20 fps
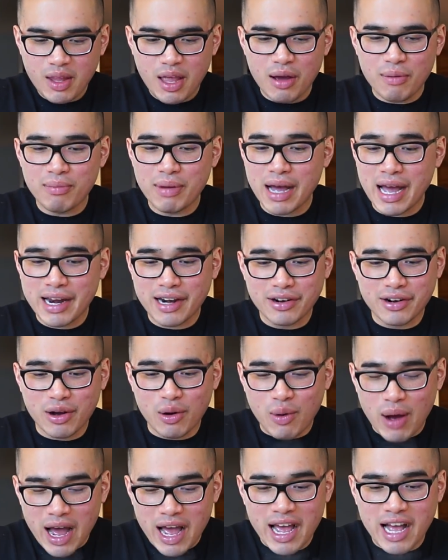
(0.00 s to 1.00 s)
But I don't
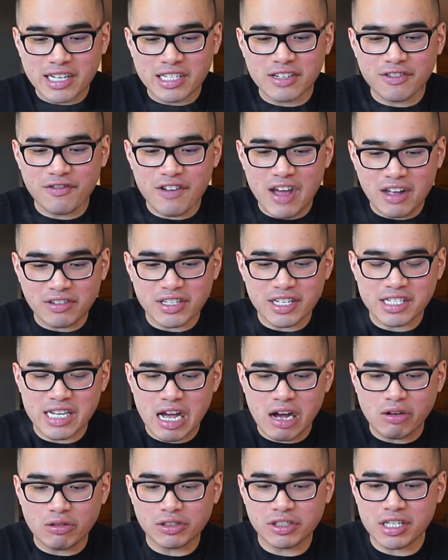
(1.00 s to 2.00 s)
know why, I just found this
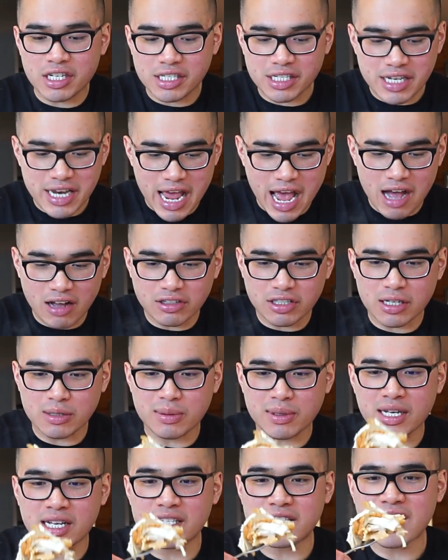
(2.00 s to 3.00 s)
out just now, just
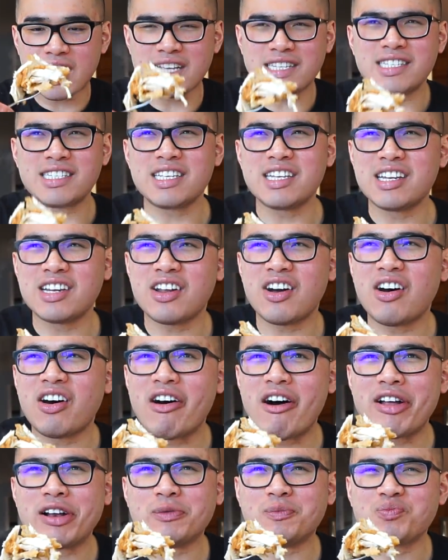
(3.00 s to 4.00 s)
because I seen it
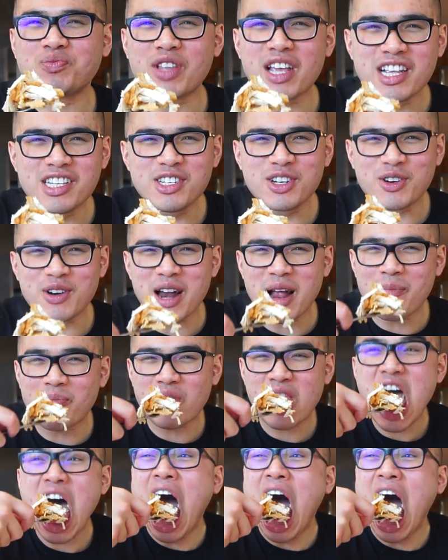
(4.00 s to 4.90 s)
on Instagram.